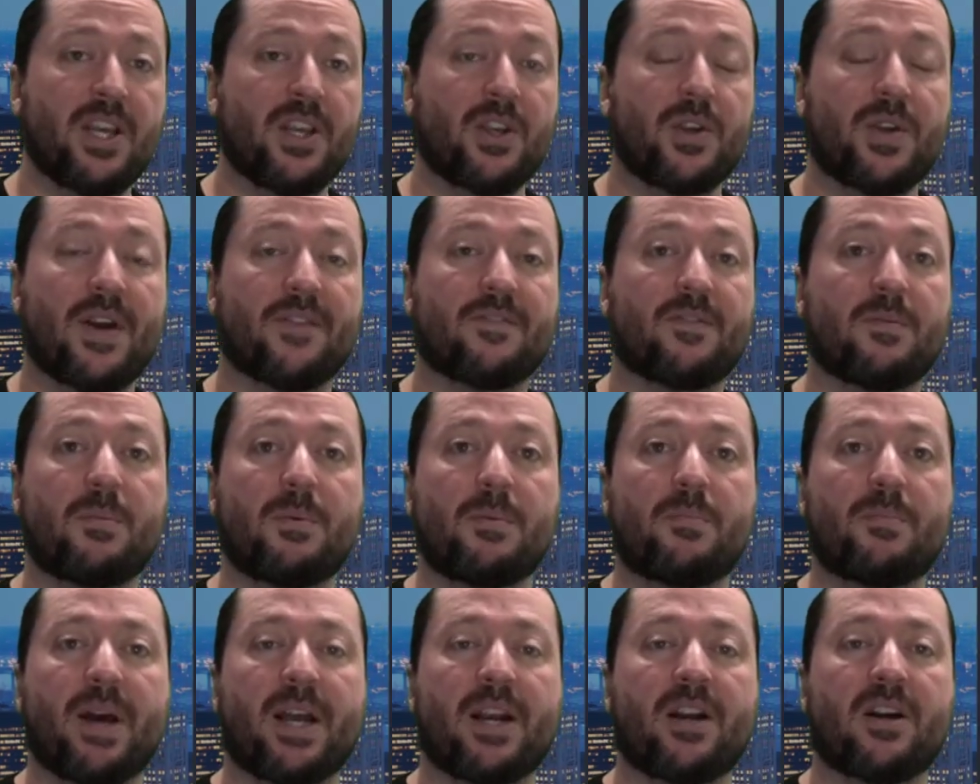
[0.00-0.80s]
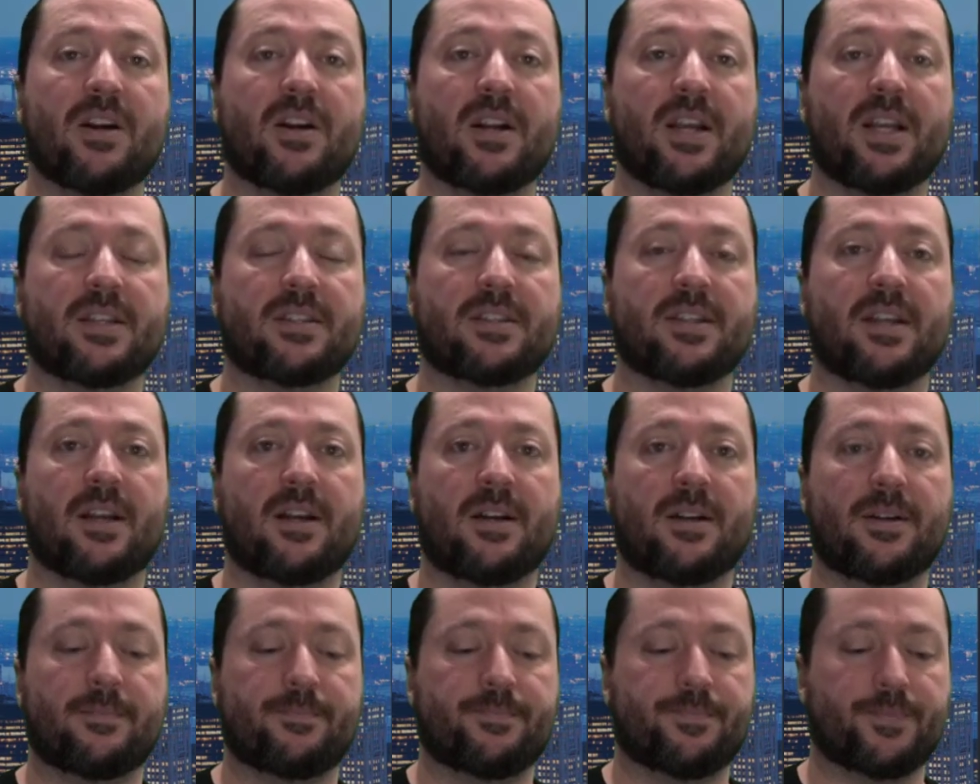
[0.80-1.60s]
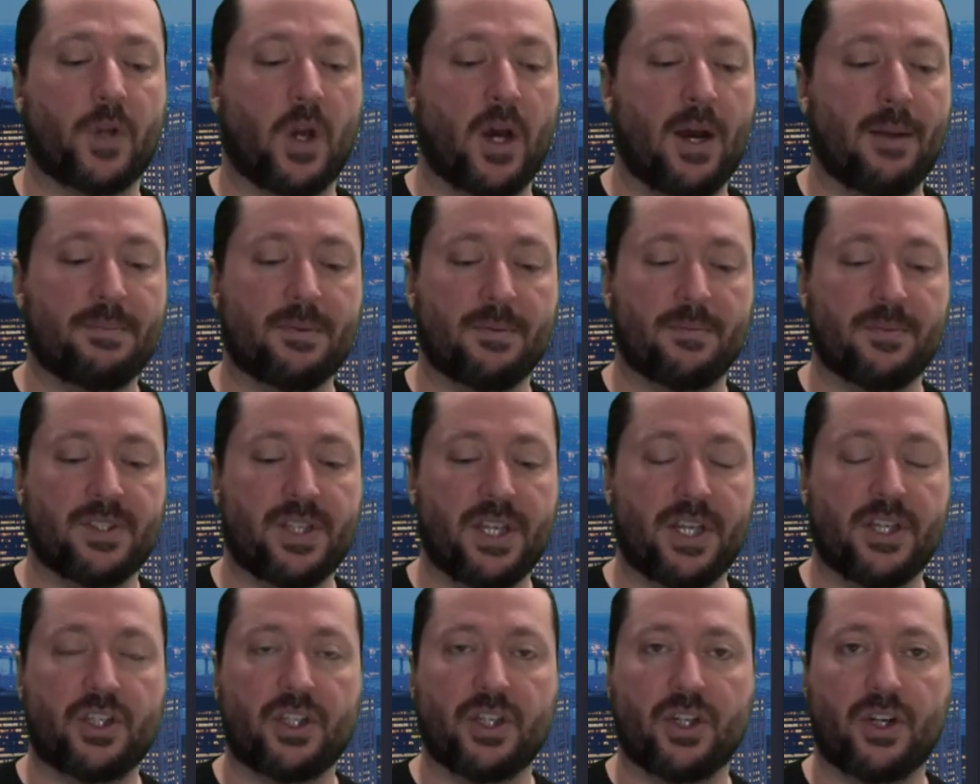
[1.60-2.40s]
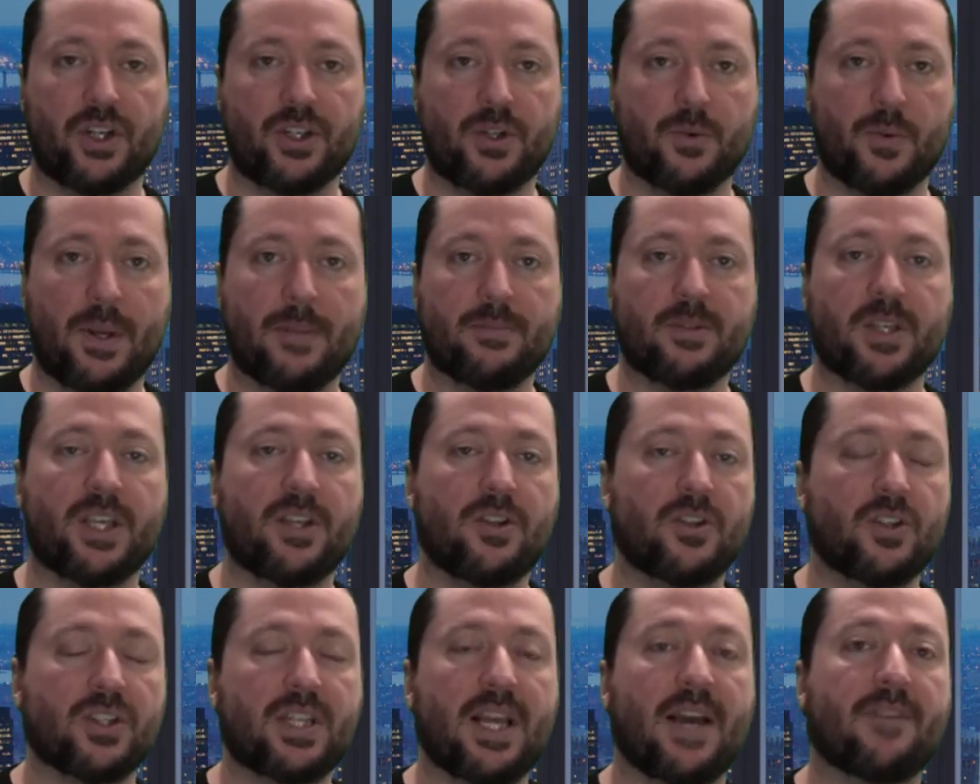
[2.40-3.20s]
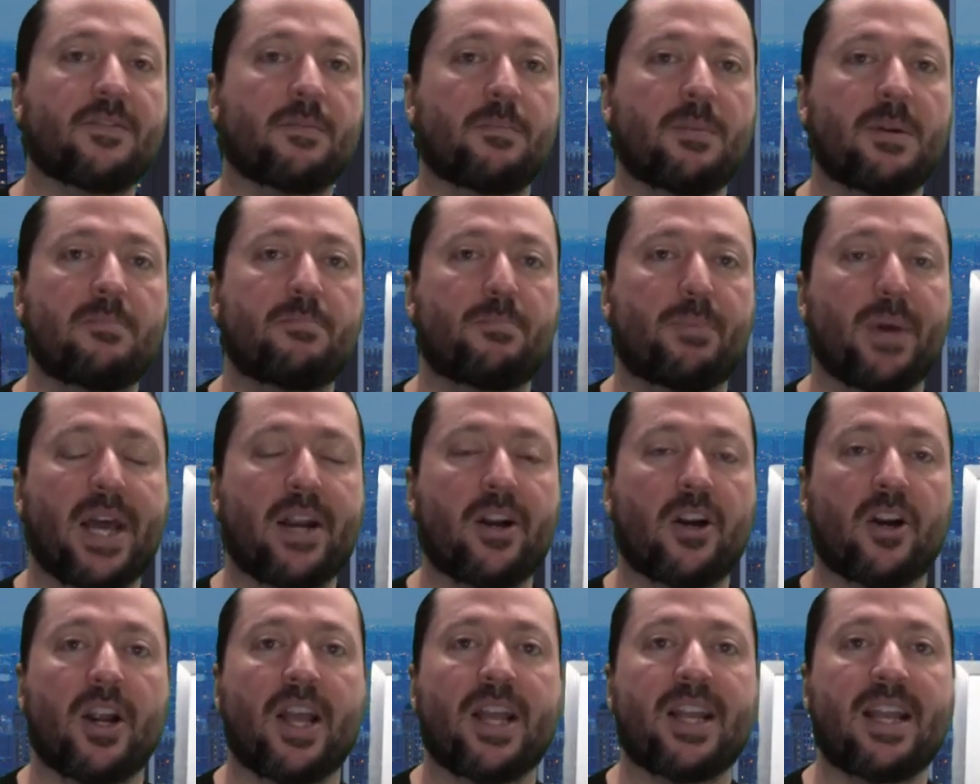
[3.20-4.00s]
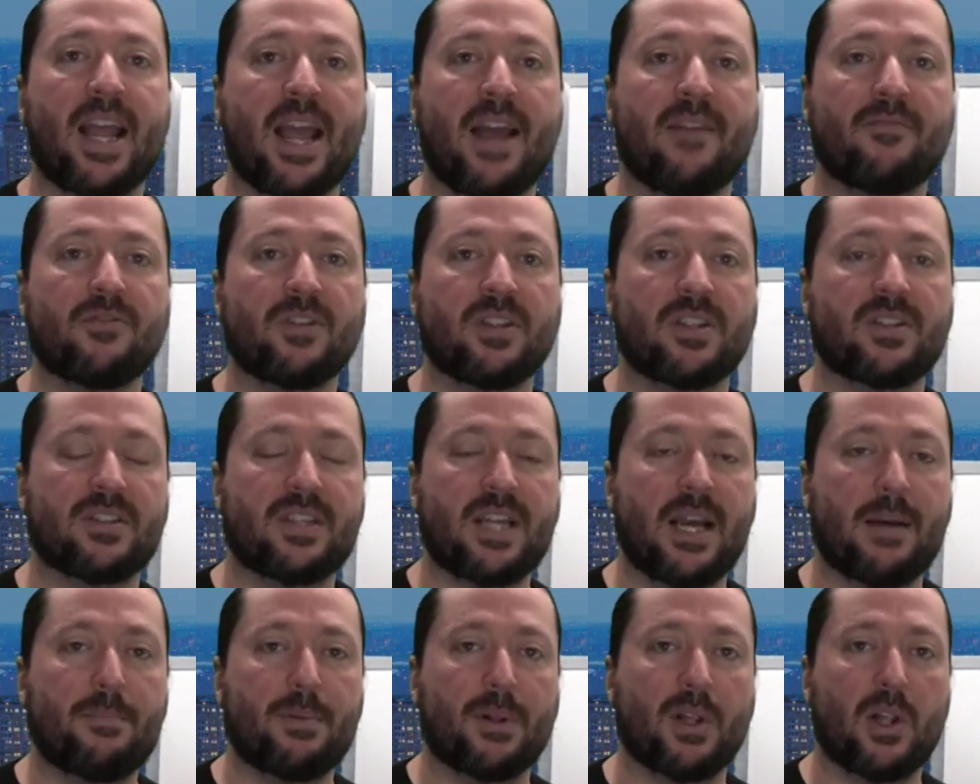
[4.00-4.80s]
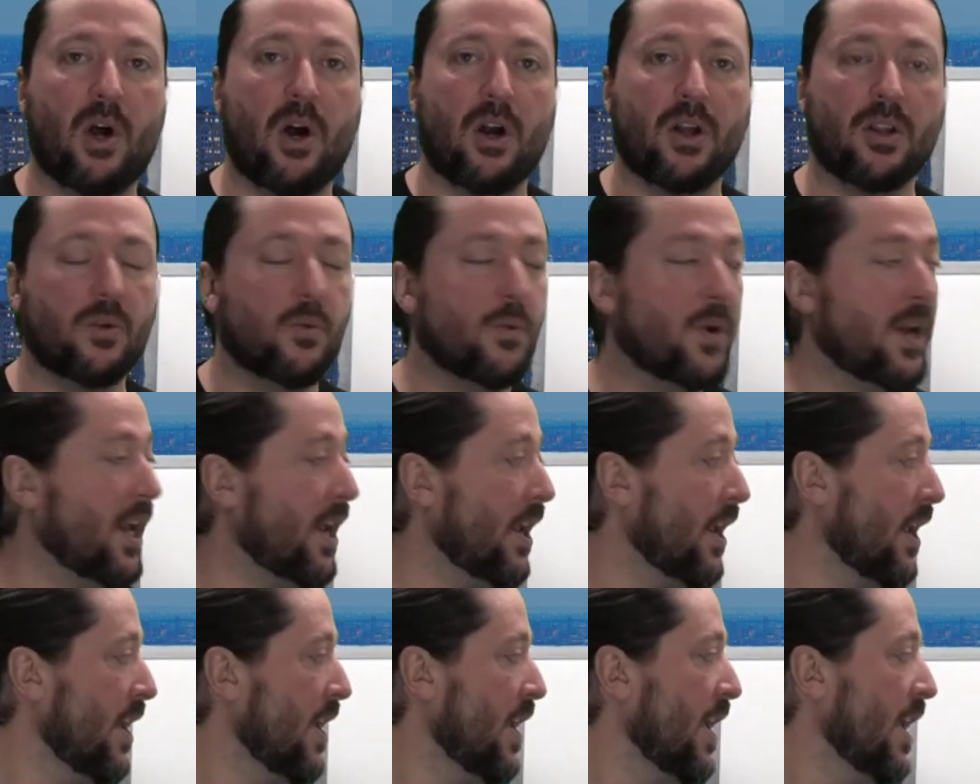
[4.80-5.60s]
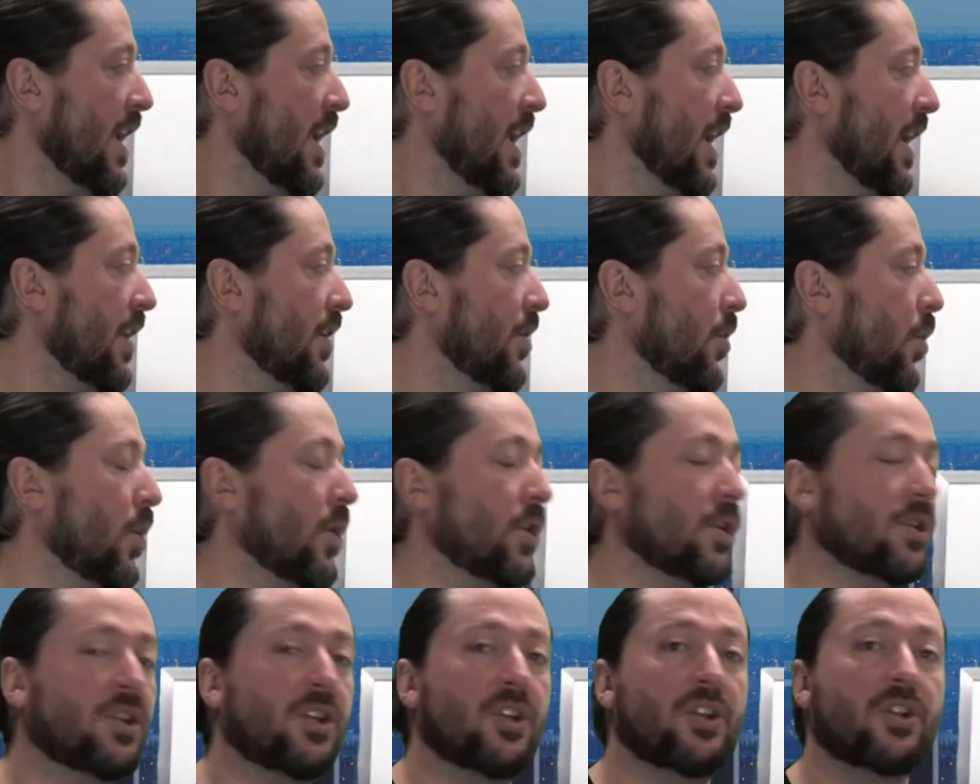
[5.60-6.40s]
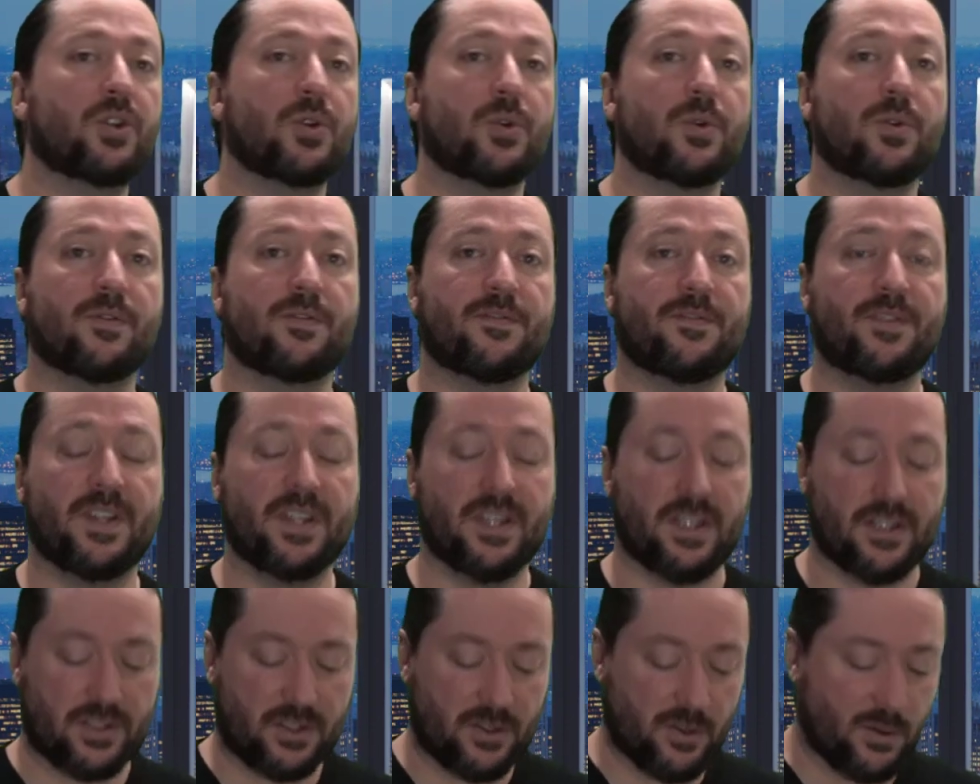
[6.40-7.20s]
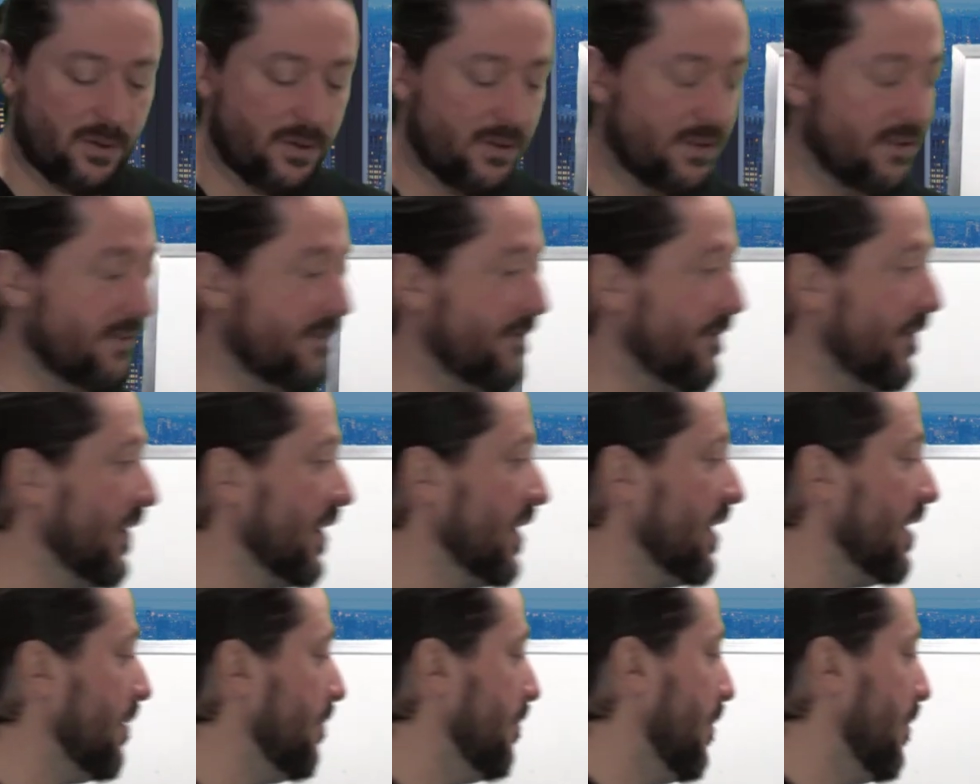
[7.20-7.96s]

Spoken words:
You have to be better at optimization on your website. You just have to be better at every step along the way in order to do affiliate. So in affiliate